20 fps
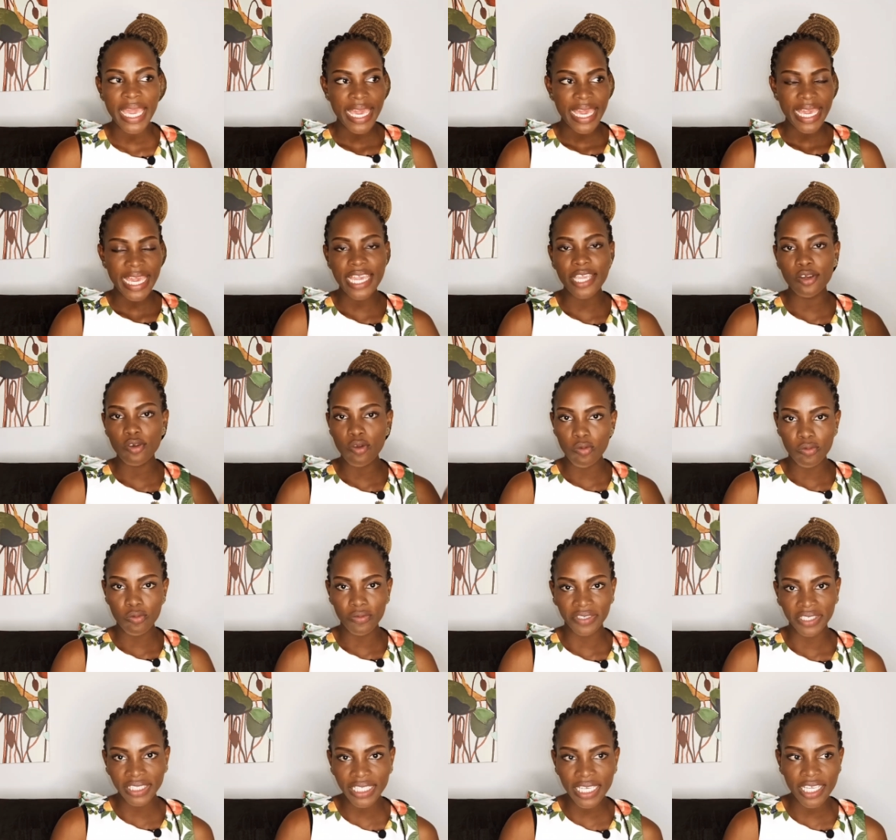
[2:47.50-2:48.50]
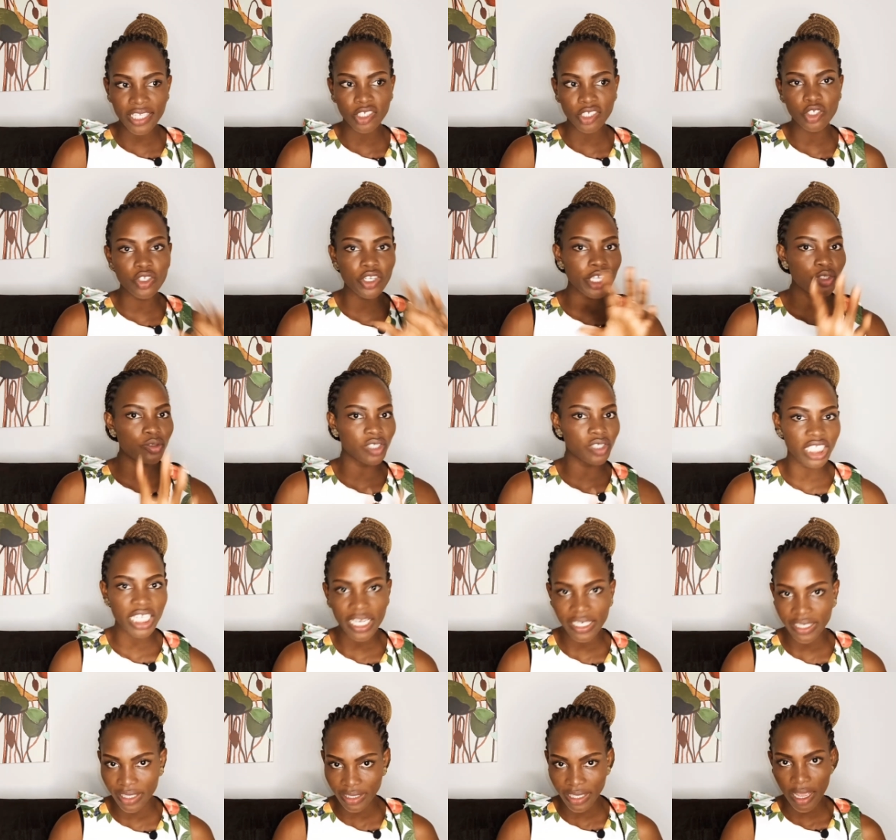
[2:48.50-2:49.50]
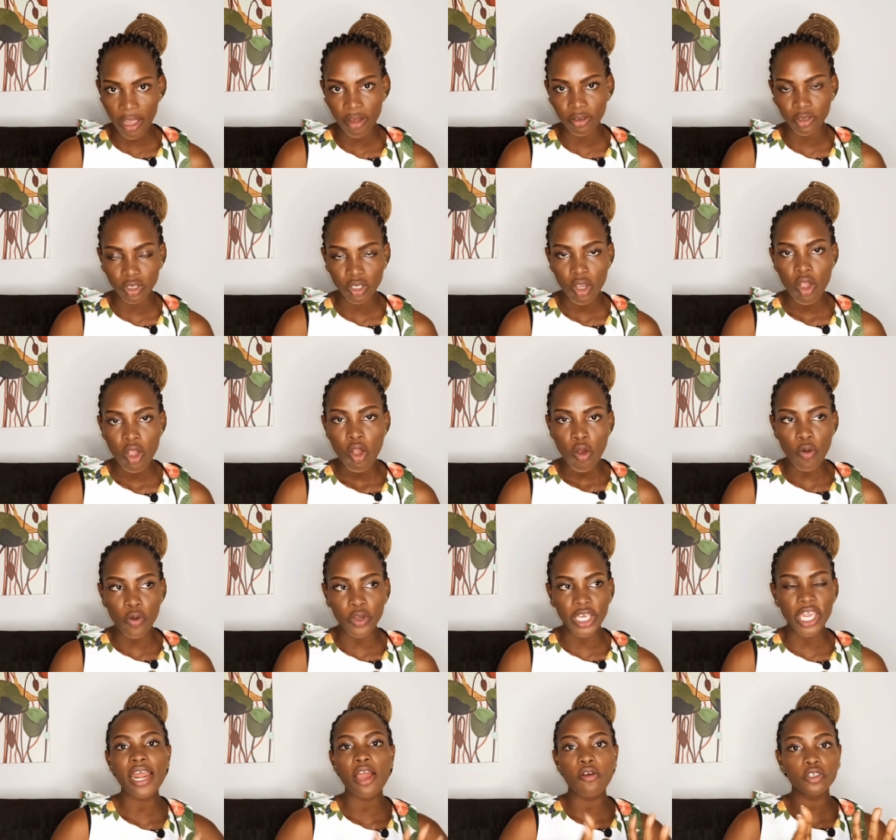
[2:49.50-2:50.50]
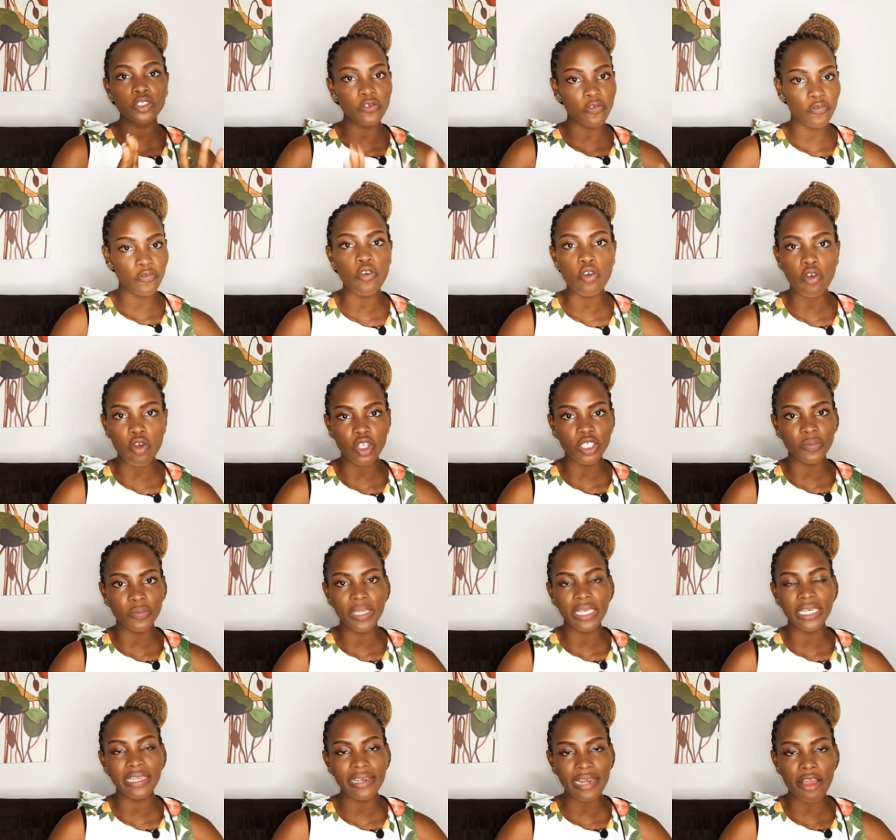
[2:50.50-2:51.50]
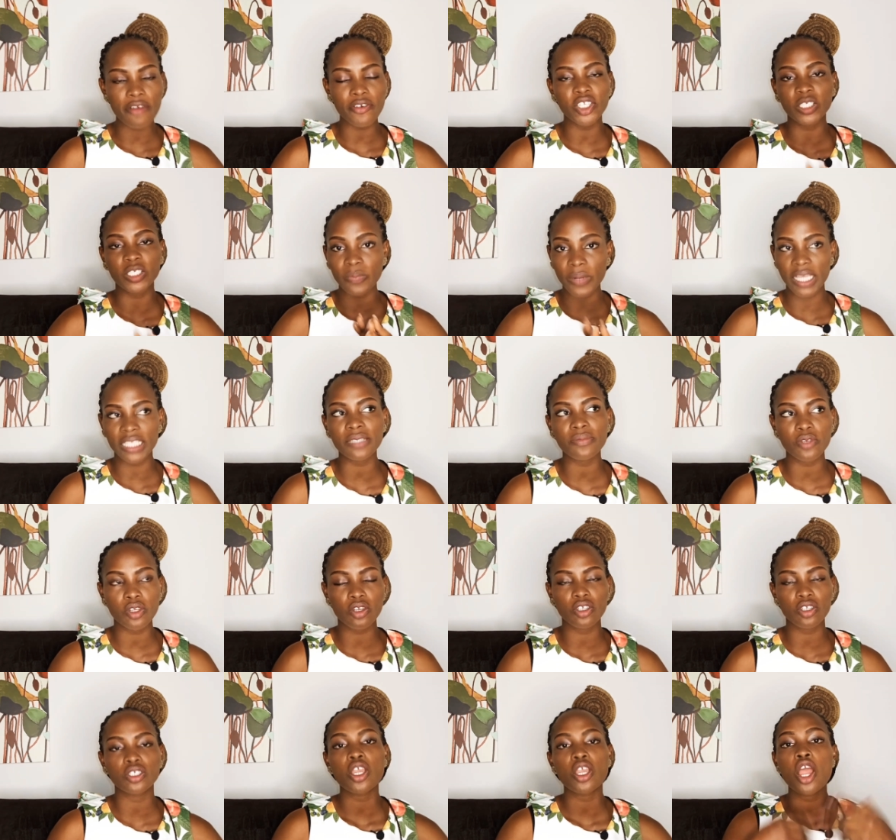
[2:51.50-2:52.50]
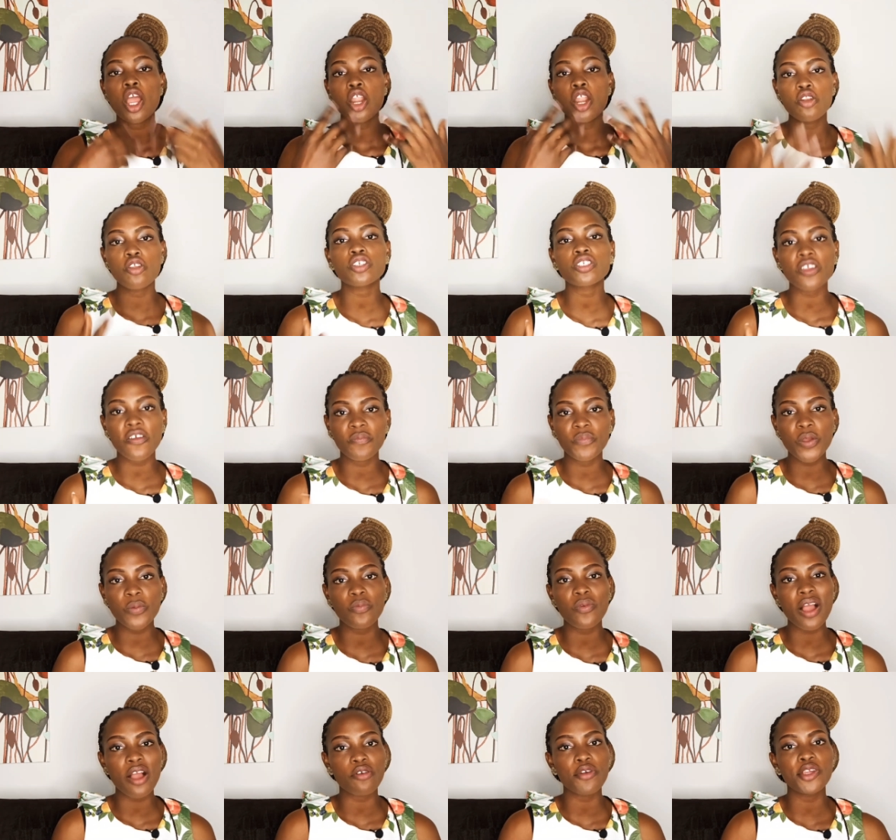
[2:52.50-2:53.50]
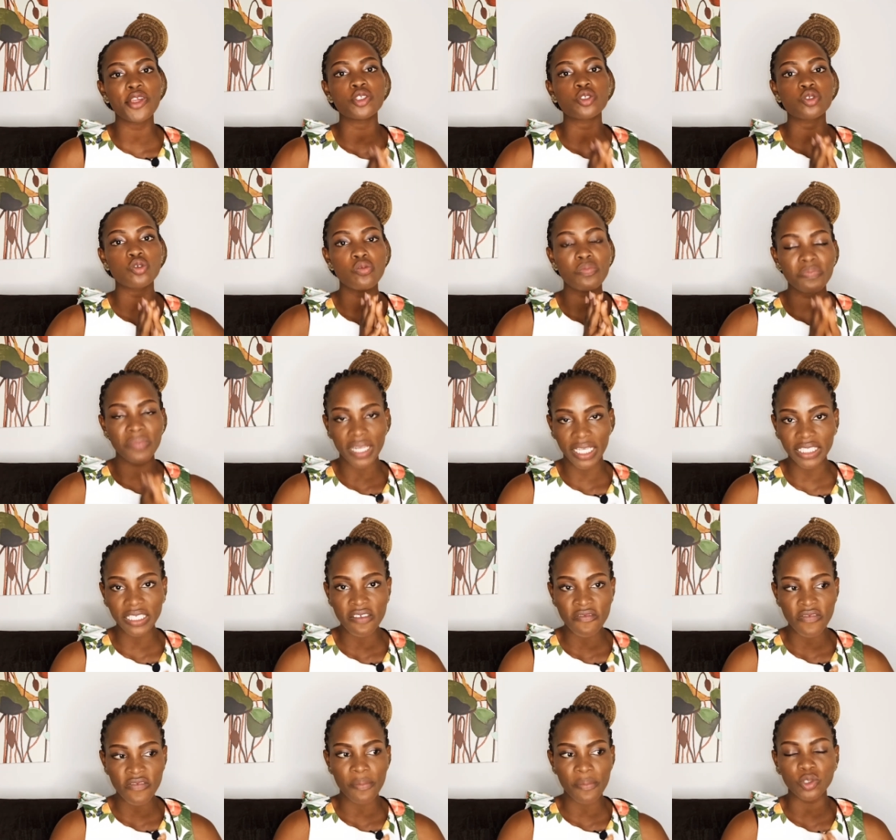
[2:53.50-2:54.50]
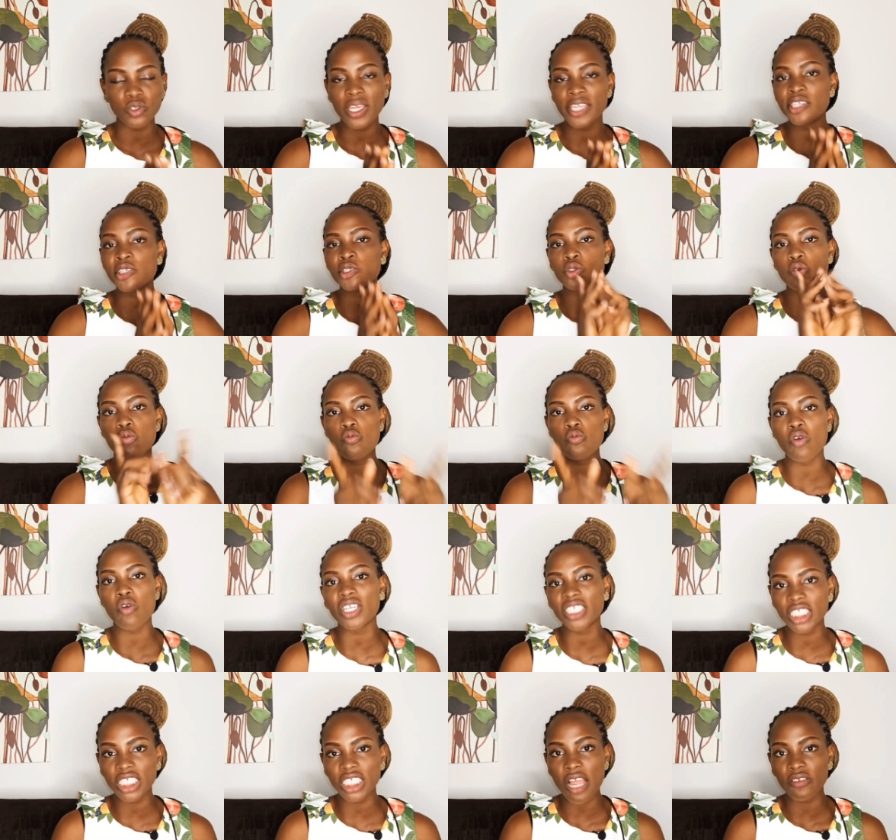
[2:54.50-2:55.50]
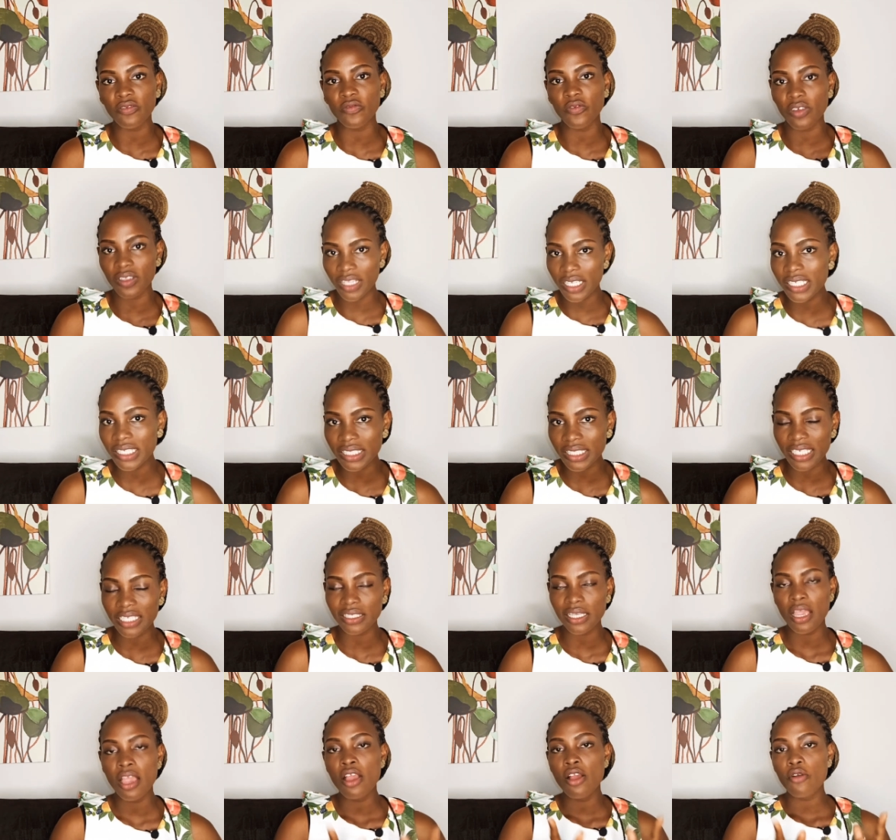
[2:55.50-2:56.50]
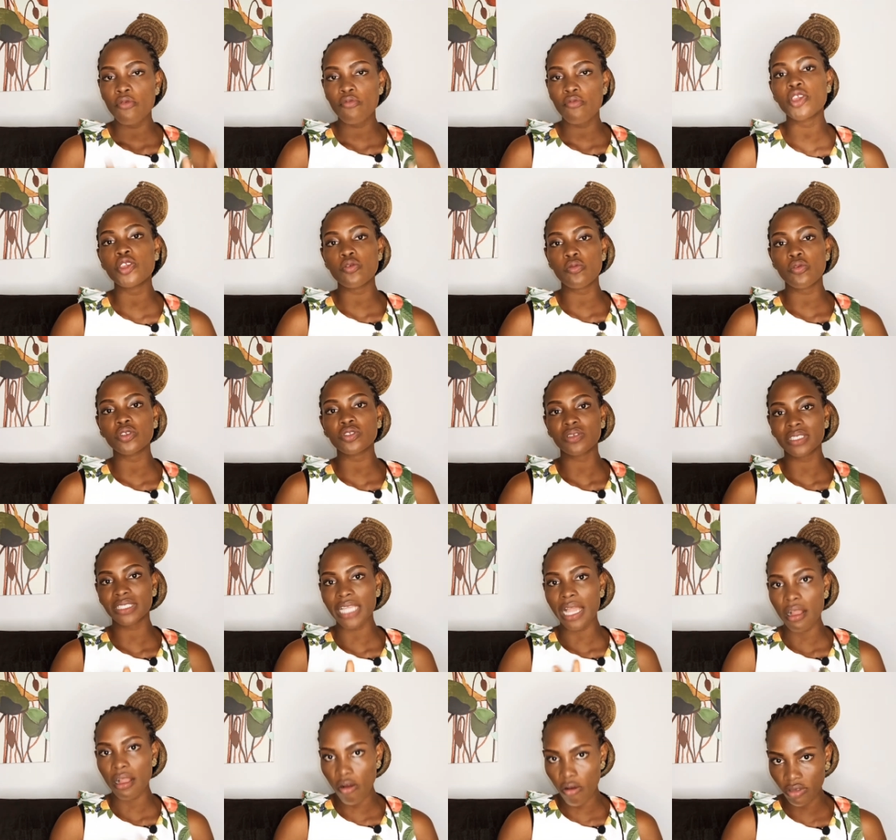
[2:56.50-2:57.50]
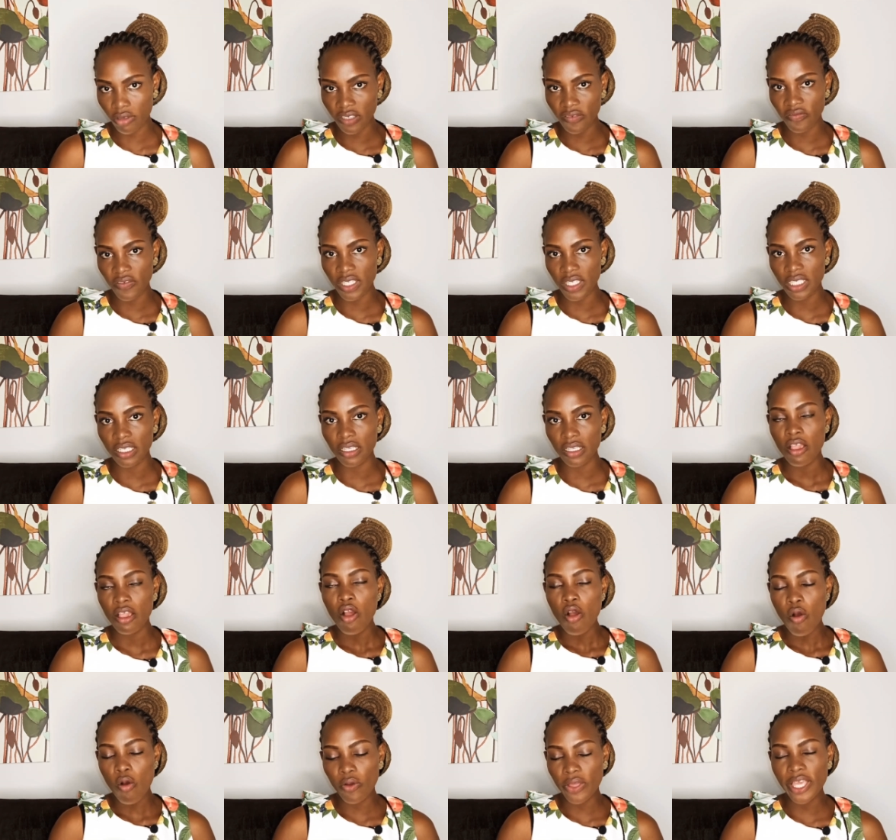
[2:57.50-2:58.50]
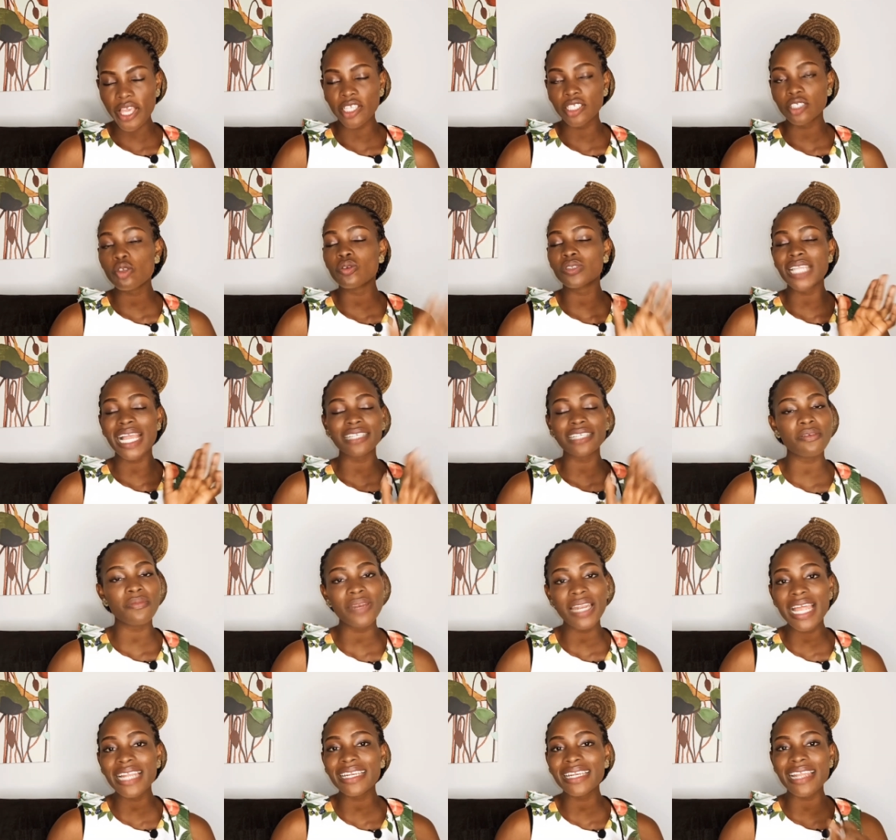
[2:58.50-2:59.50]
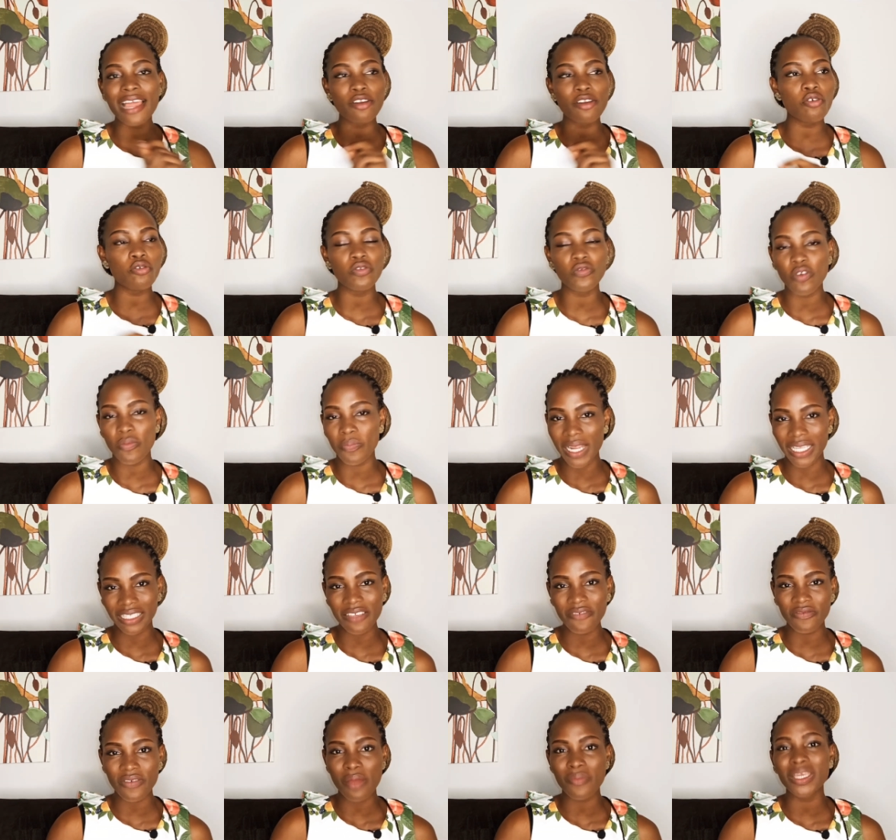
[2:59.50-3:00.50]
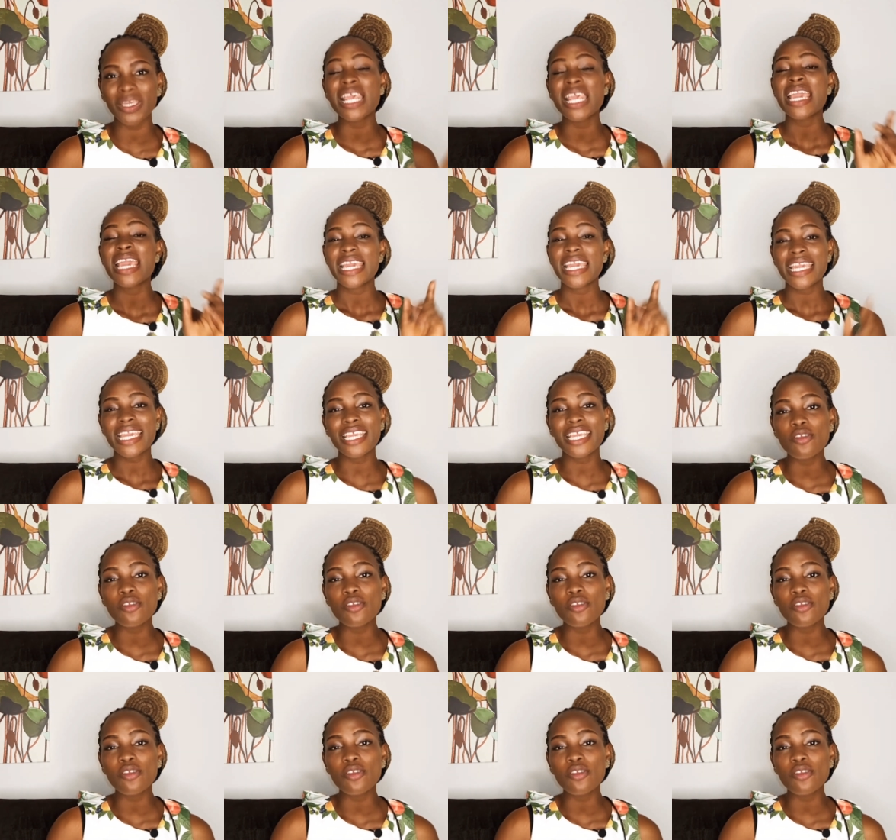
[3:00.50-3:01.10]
in Ogun State, you need to check this out. Okay, I want to focus mainly now is planting because lots of people are going to planting farming. So I need to watch out for these things when you want to start cultivating. Okay, so there are some land that are not good for planting farming in